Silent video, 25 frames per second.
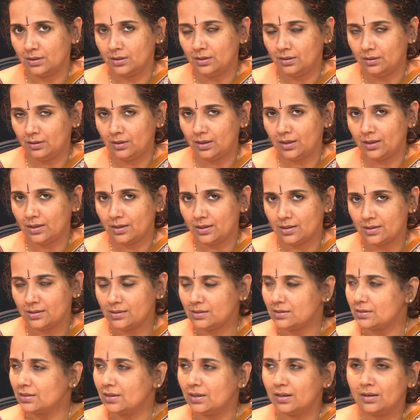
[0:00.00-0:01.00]

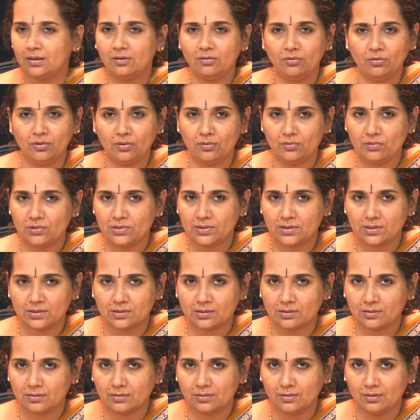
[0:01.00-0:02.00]
ragas, there is
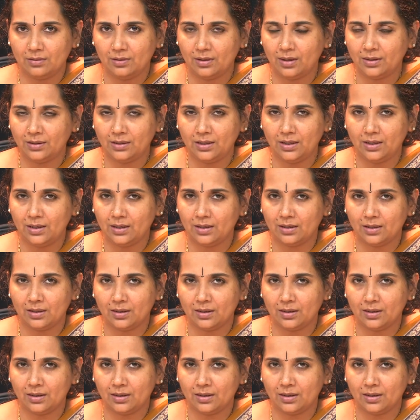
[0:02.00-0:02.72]
nothing